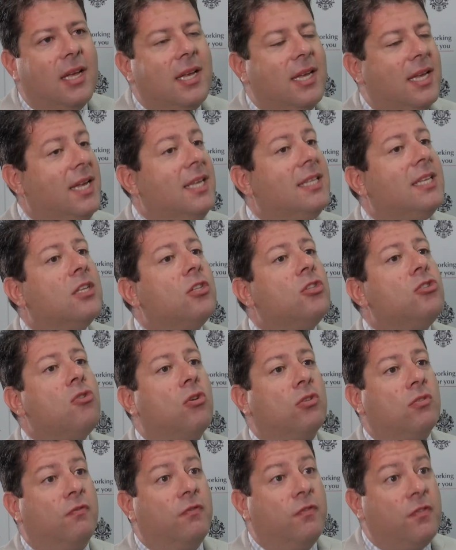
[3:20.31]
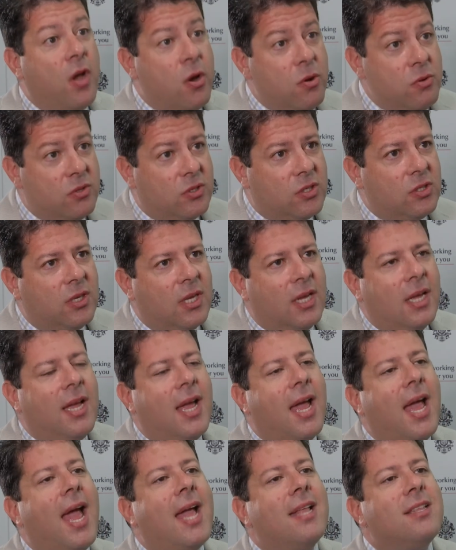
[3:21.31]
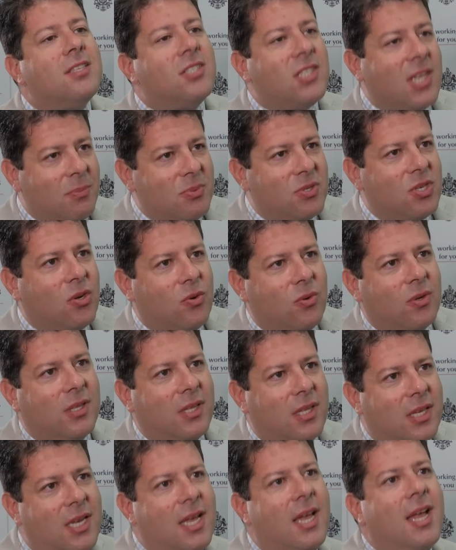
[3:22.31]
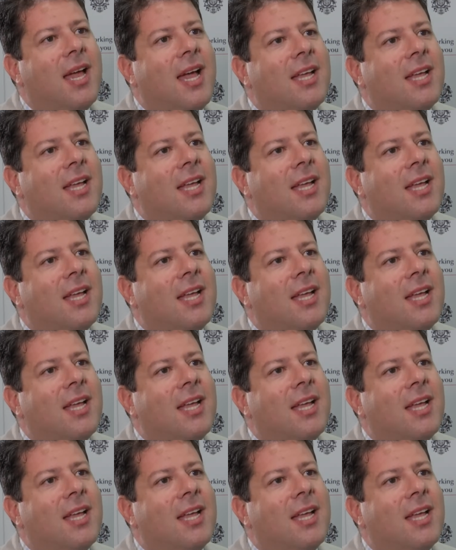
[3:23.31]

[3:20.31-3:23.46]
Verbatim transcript: He did not vote and subsequently